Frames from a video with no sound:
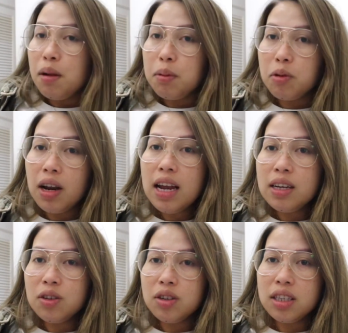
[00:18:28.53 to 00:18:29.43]
it'll be really
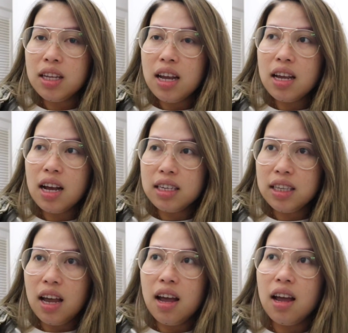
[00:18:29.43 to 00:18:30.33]
interesting
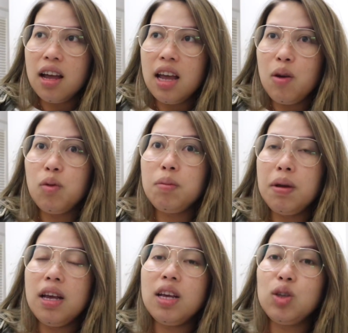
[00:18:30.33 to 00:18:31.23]
kasi it will
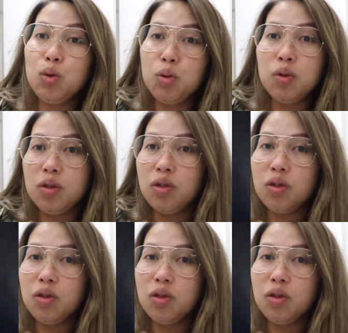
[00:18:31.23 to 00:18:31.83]
be soon.